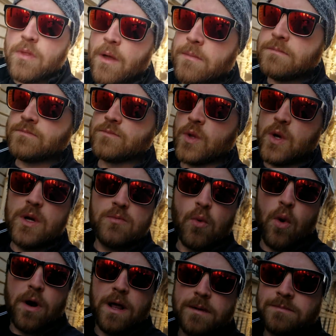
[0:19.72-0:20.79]
very pleasant. Good
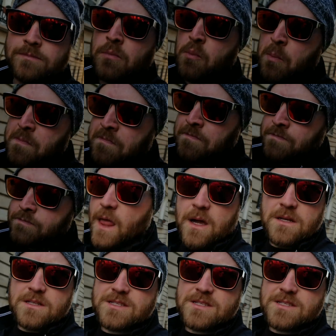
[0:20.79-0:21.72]
morning. It's